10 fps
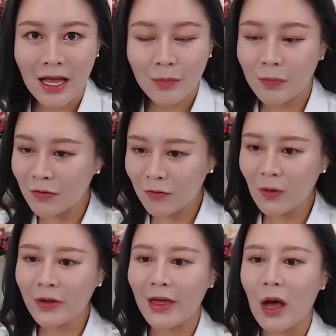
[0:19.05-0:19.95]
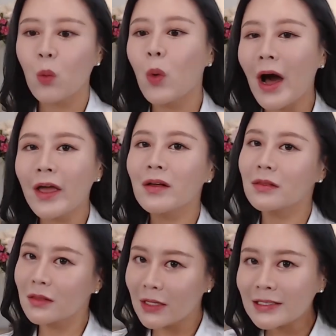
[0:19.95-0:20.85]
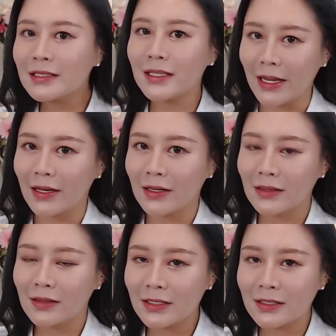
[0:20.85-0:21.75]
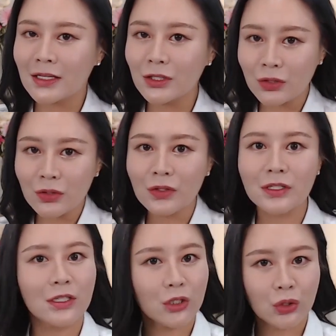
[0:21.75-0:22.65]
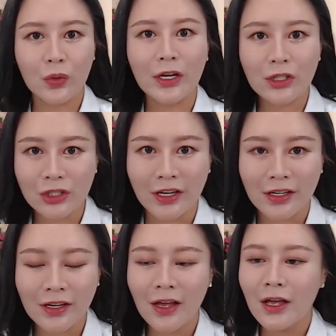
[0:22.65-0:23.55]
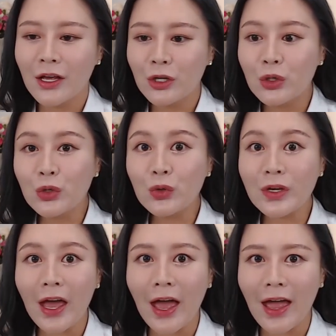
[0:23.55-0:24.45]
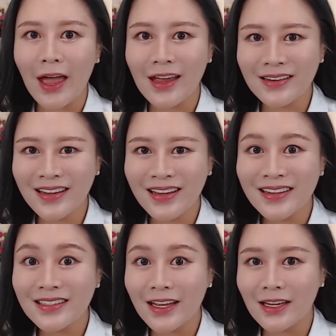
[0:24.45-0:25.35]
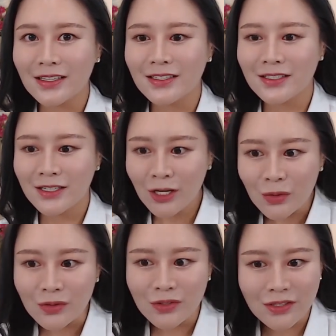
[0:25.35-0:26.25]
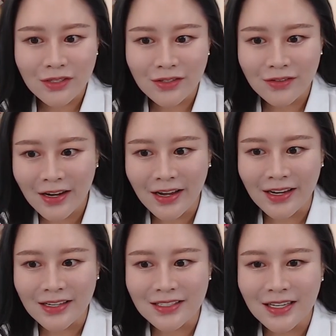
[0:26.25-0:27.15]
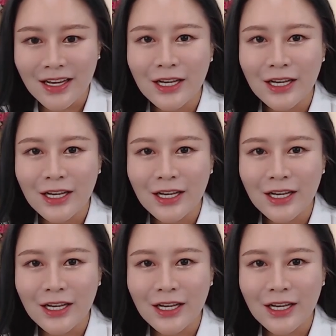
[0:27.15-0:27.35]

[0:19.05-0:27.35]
But before that, while listening to the situation, you can take notes, right?